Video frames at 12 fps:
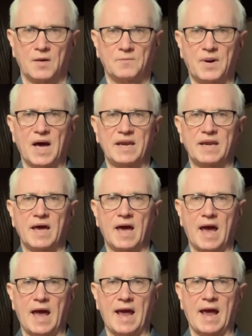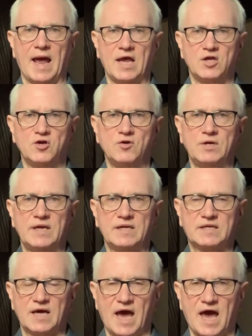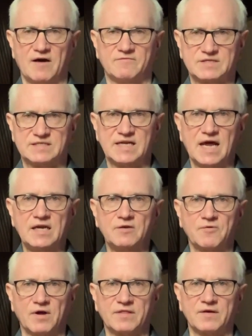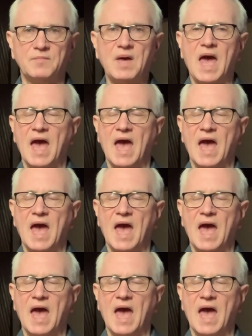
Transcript: but you need to have steady rhythm